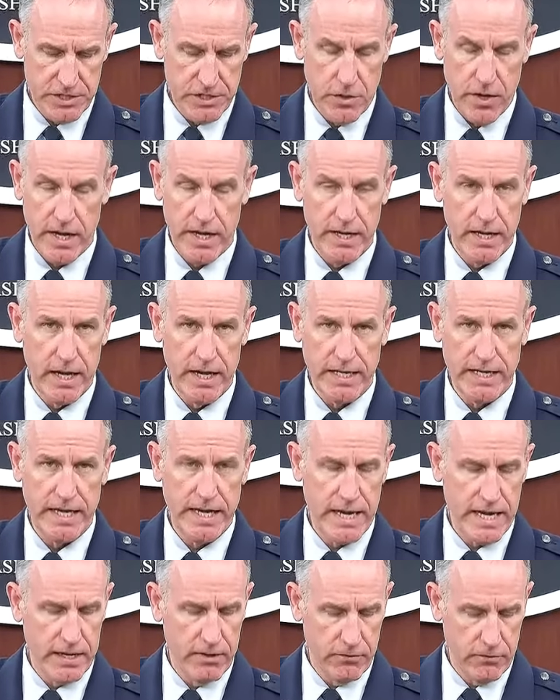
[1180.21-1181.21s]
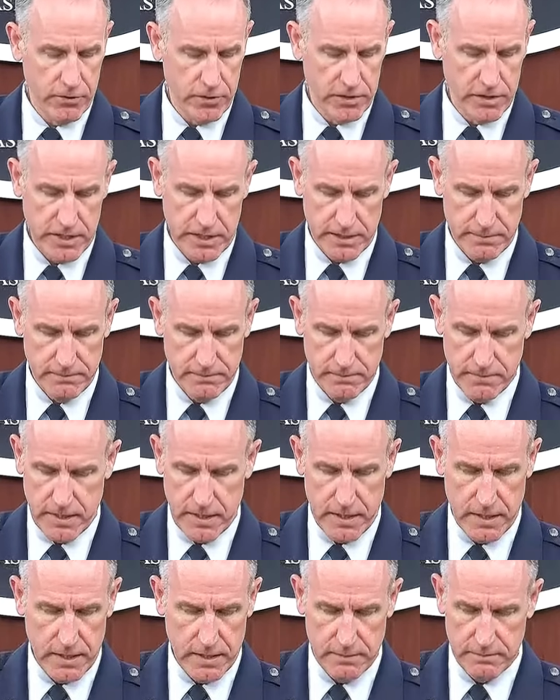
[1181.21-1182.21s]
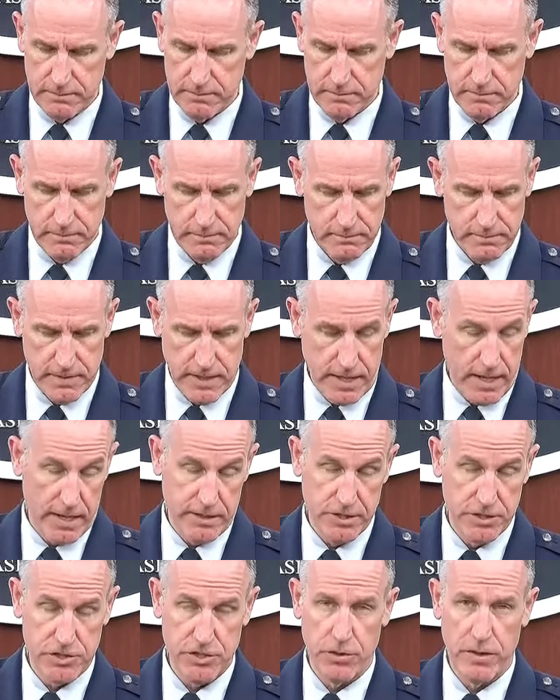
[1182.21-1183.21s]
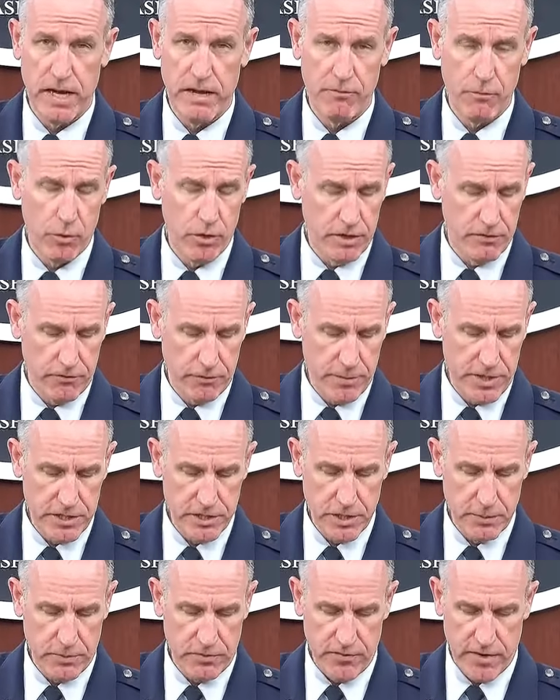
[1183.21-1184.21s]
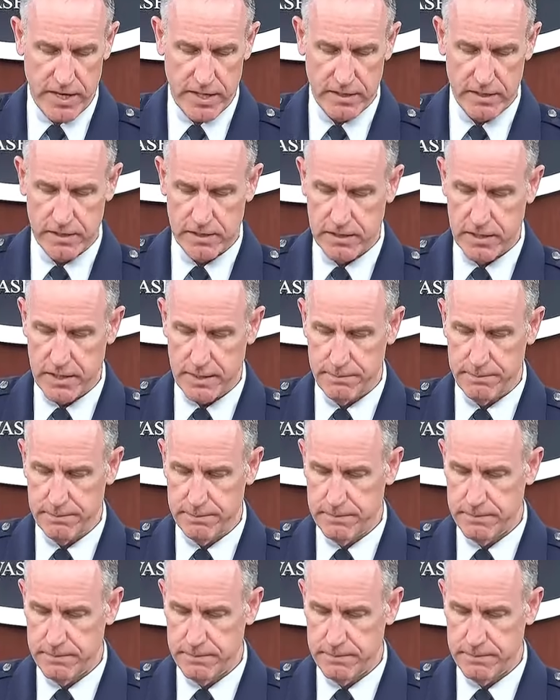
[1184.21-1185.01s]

So I, I can't really, uh, I, I just don't have more information to provide at this time.